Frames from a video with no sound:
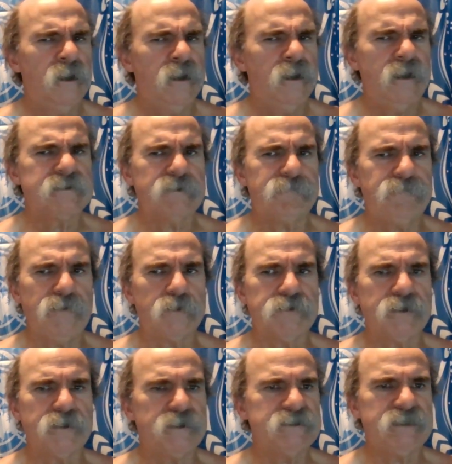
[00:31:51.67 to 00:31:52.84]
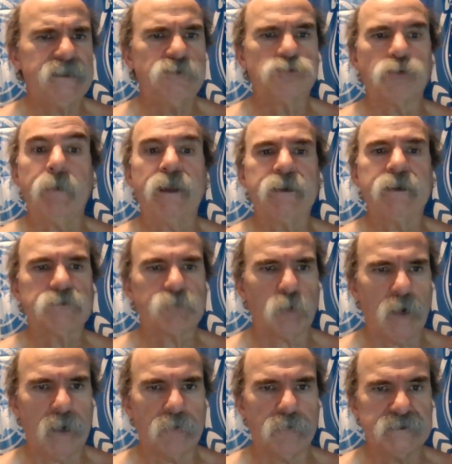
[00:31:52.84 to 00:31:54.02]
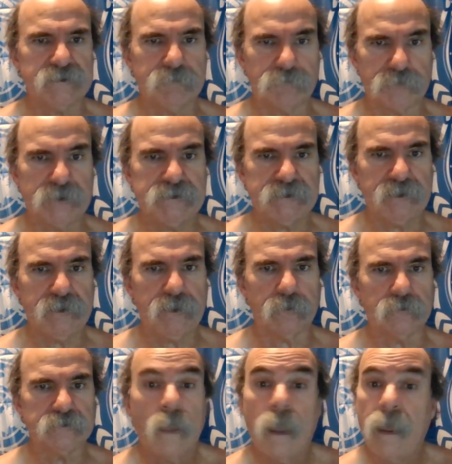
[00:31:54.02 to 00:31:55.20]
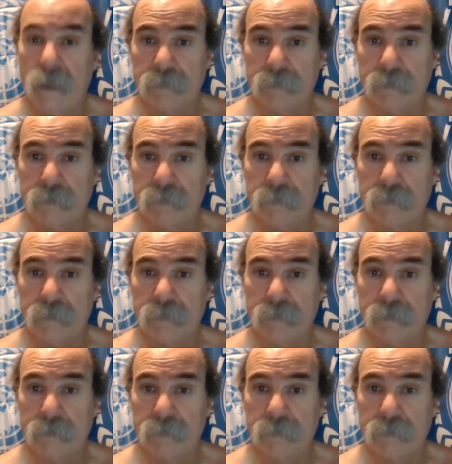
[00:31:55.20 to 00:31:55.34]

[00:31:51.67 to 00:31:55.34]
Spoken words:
It's a field that has seen tremendous progress in recent years,